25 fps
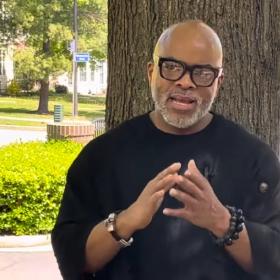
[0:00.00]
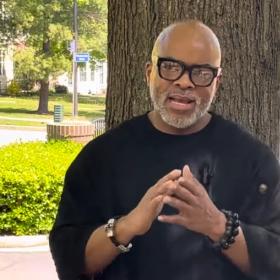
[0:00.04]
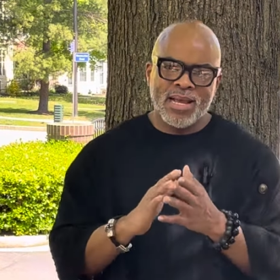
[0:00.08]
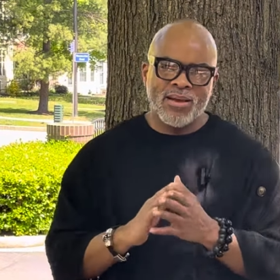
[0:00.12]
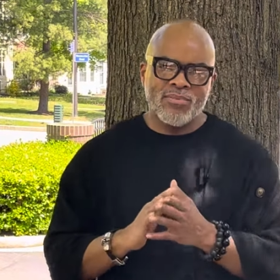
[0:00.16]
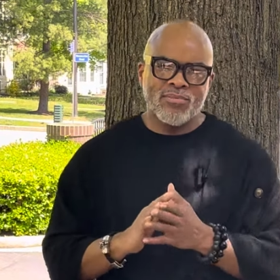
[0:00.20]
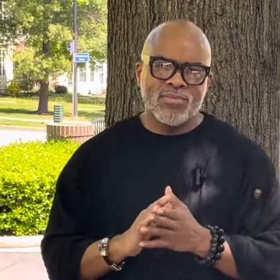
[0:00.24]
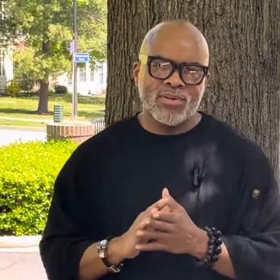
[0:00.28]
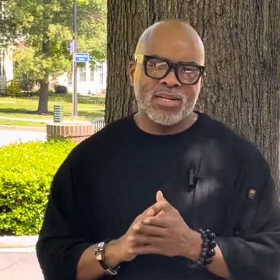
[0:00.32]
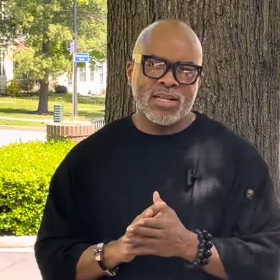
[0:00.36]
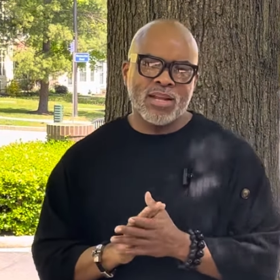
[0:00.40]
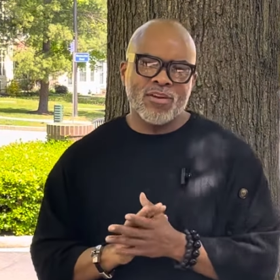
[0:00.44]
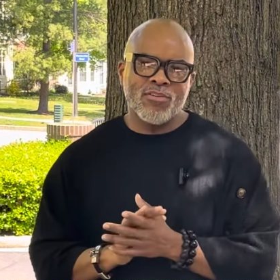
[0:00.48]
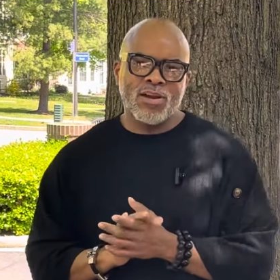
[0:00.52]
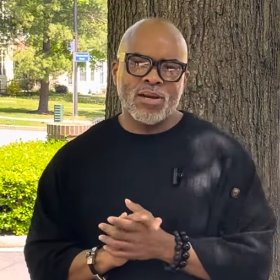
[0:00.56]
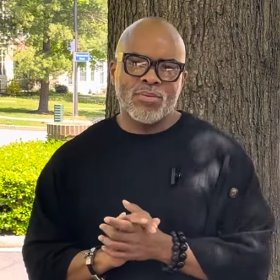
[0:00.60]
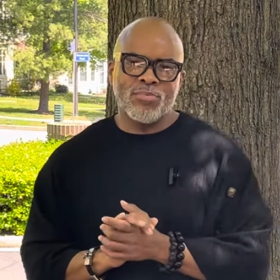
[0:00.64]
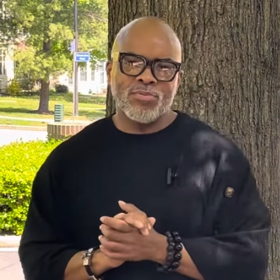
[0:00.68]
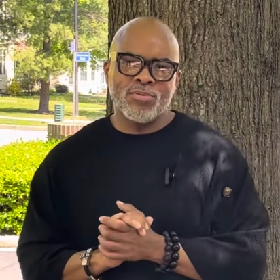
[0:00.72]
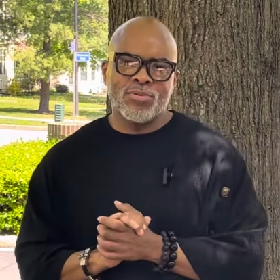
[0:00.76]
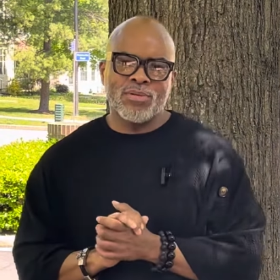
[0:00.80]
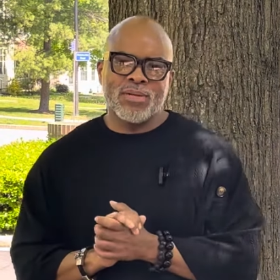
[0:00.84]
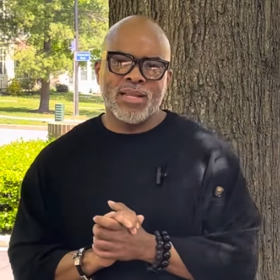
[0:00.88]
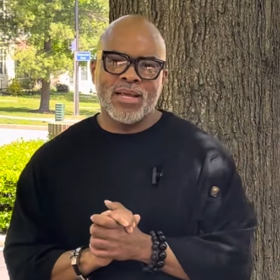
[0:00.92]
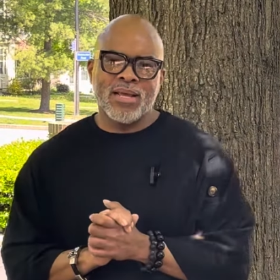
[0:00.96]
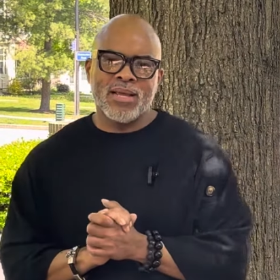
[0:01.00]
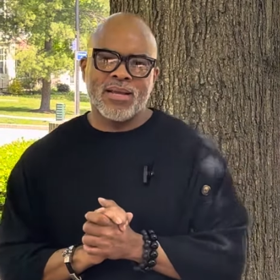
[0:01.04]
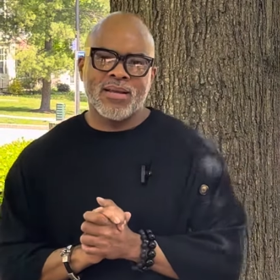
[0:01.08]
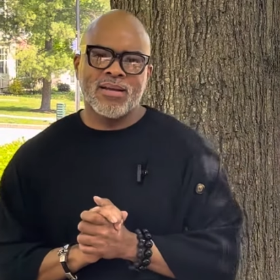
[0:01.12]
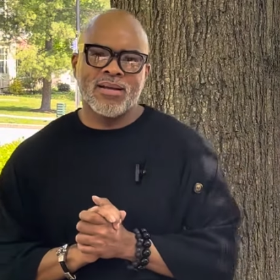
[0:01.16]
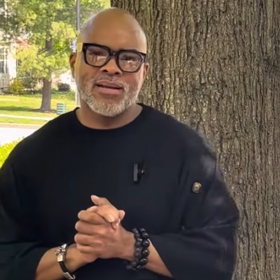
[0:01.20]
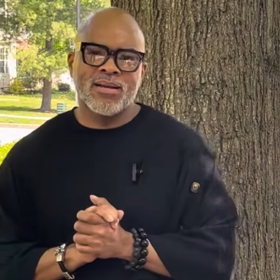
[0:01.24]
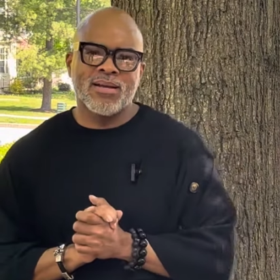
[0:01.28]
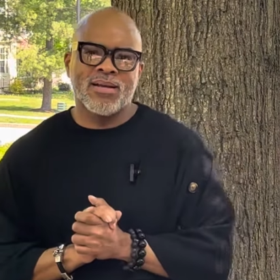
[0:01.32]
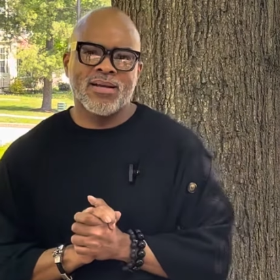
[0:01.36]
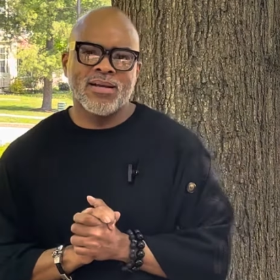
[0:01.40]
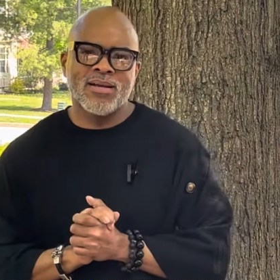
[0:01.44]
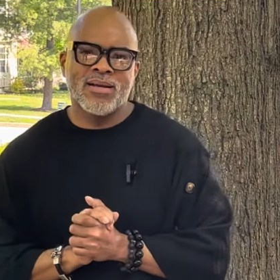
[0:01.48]
Have an incredible day
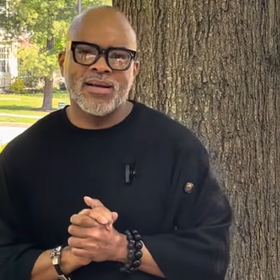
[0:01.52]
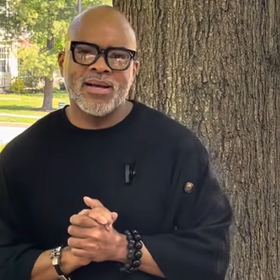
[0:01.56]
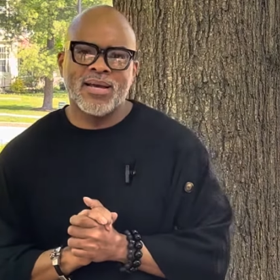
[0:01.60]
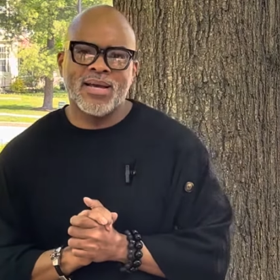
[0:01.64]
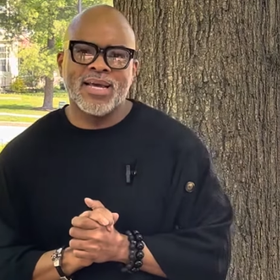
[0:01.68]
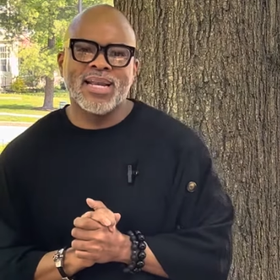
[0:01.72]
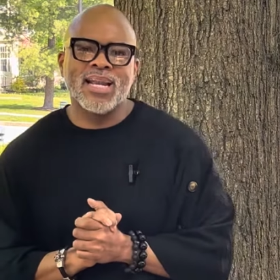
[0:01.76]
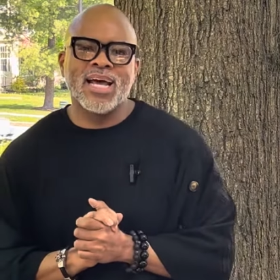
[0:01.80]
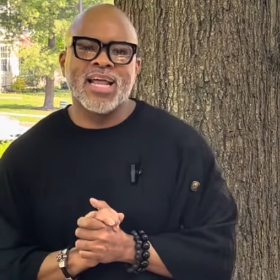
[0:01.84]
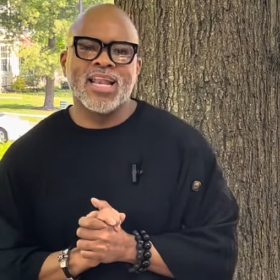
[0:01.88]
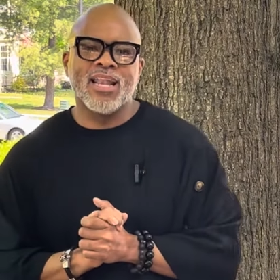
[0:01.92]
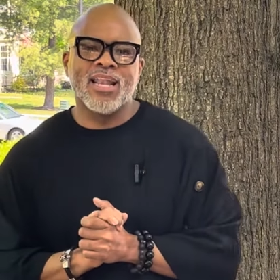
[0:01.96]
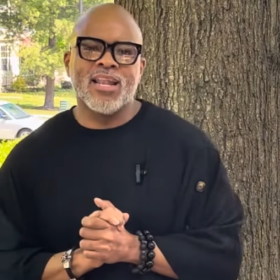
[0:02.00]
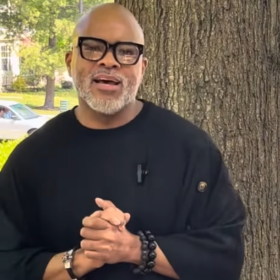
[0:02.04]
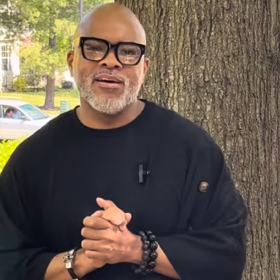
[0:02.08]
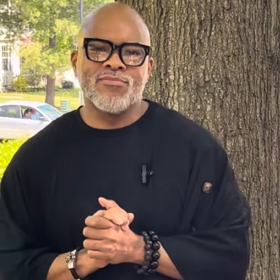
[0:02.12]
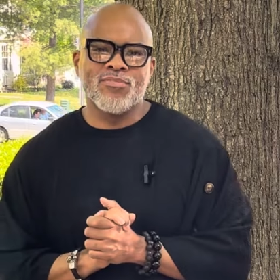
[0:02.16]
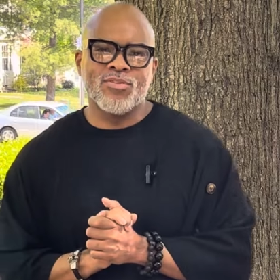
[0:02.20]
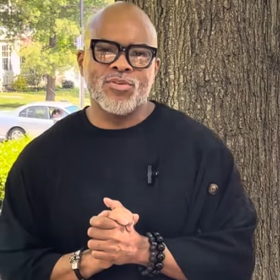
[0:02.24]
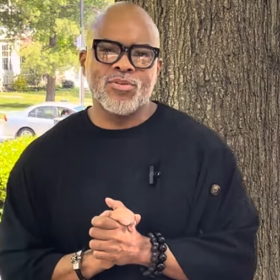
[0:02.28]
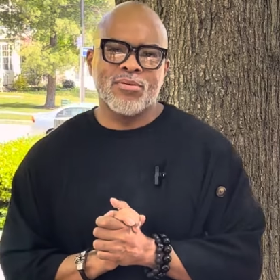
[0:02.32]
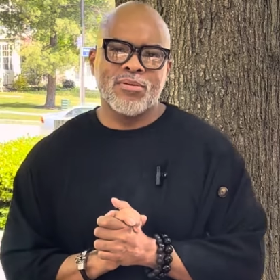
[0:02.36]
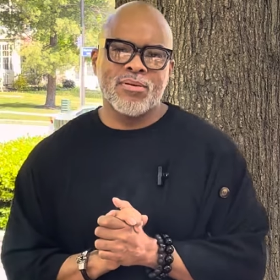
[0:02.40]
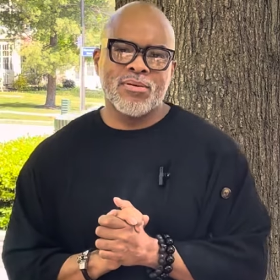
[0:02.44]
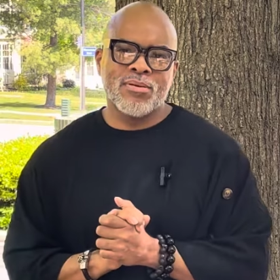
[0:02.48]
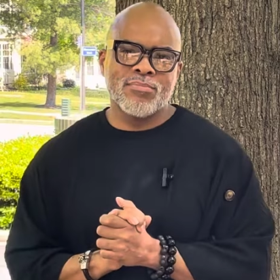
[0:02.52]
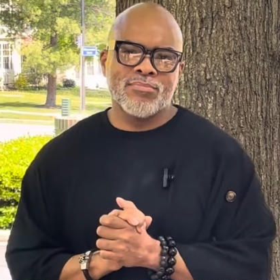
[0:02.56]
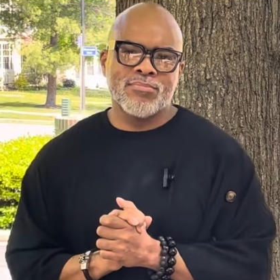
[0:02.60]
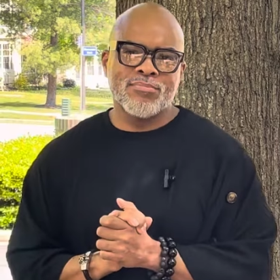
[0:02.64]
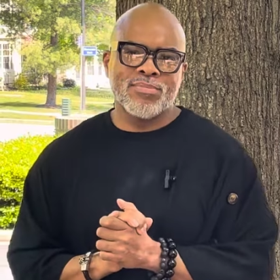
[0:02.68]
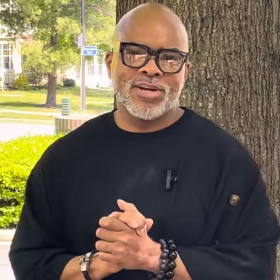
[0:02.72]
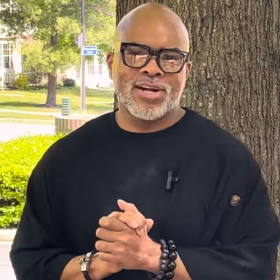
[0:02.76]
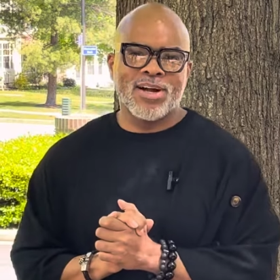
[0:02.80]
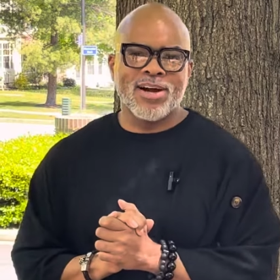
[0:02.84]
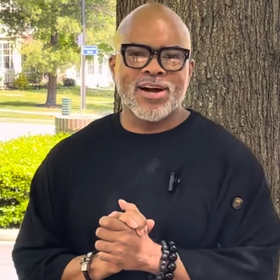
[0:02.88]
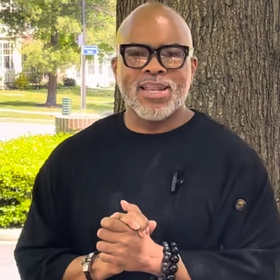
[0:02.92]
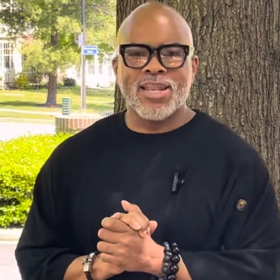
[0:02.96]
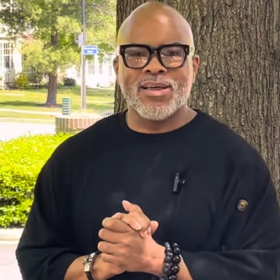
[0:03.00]
and I love you,
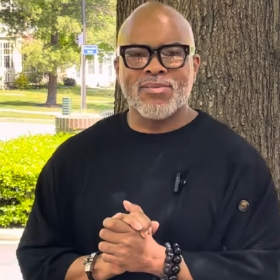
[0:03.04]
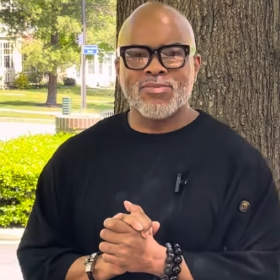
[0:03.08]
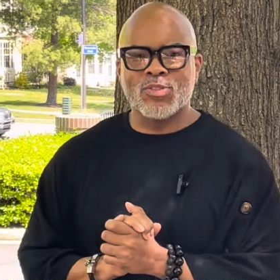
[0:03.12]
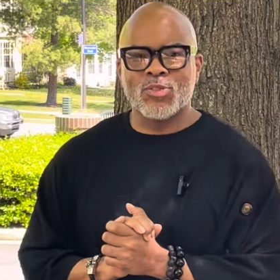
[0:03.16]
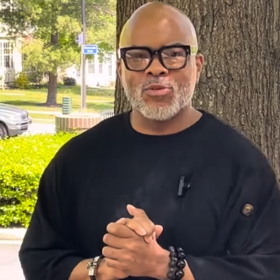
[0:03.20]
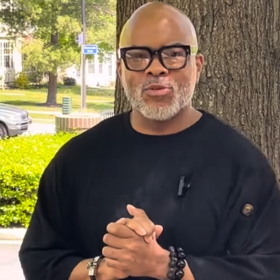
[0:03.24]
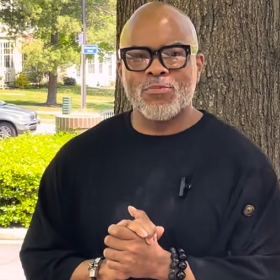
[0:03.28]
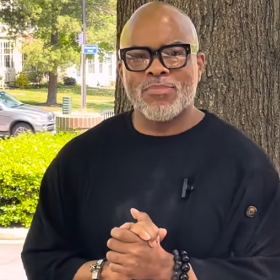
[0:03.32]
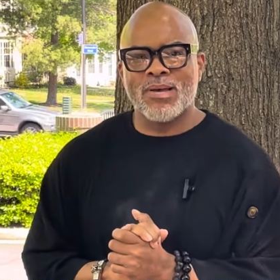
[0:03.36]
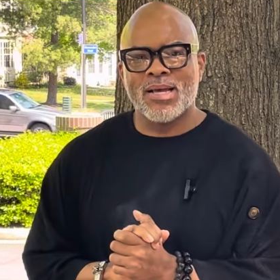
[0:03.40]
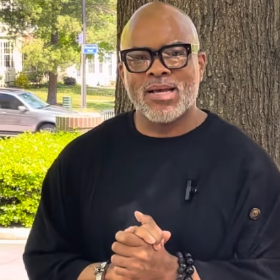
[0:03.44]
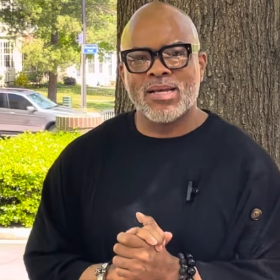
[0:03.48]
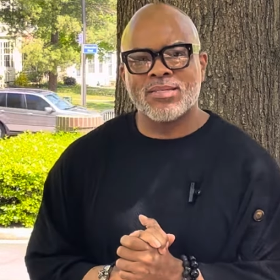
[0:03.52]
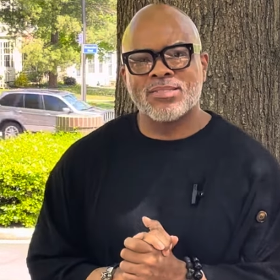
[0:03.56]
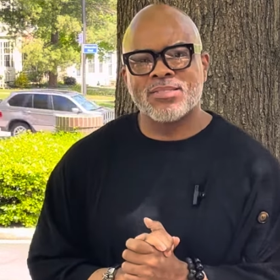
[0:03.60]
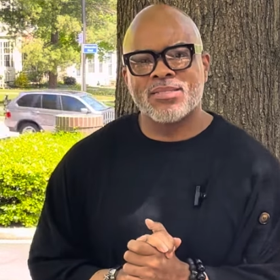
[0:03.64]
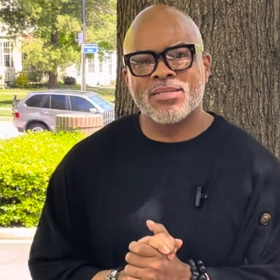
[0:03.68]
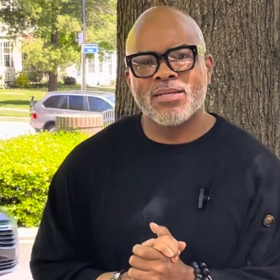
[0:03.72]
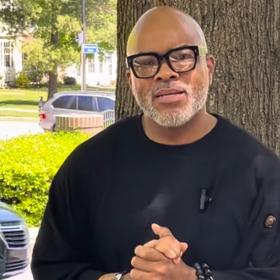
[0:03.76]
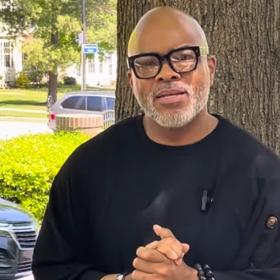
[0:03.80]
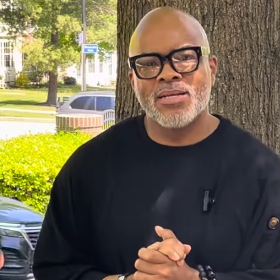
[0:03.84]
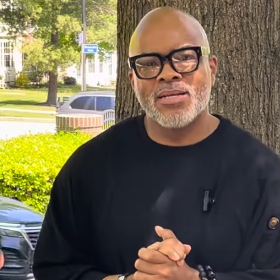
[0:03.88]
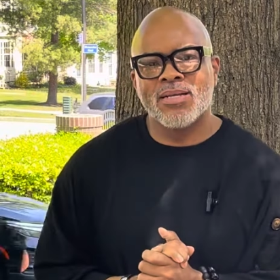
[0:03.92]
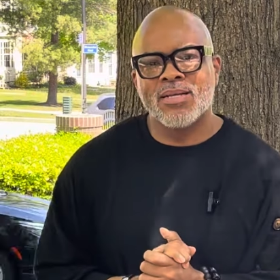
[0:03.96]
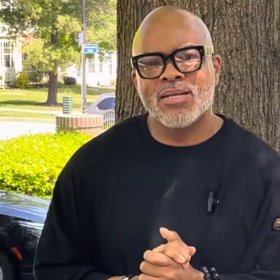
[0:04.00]
but God loves you best.